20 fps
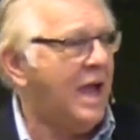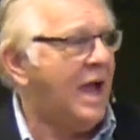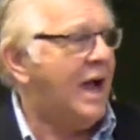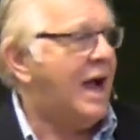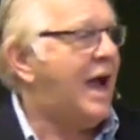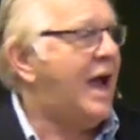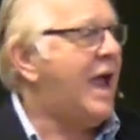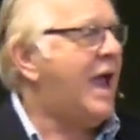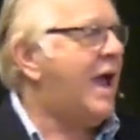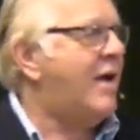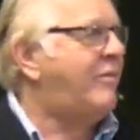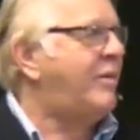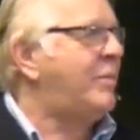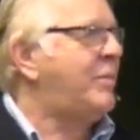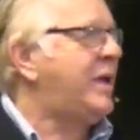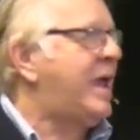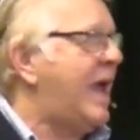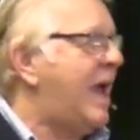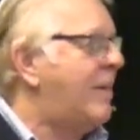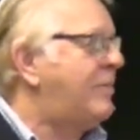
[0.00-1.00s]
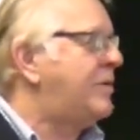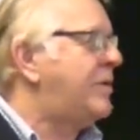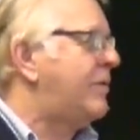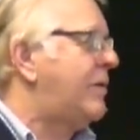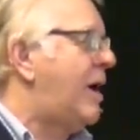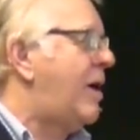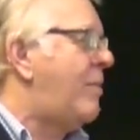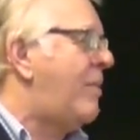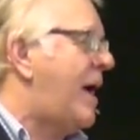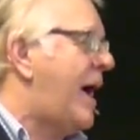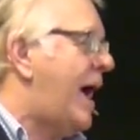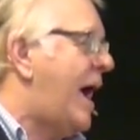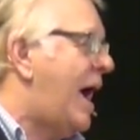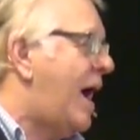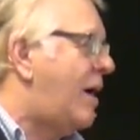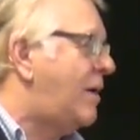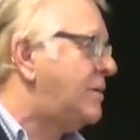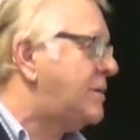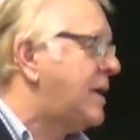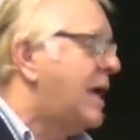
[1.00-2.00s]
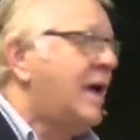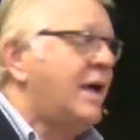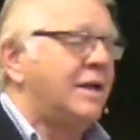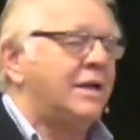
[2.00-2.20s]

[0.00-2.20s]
I have them camped around my house,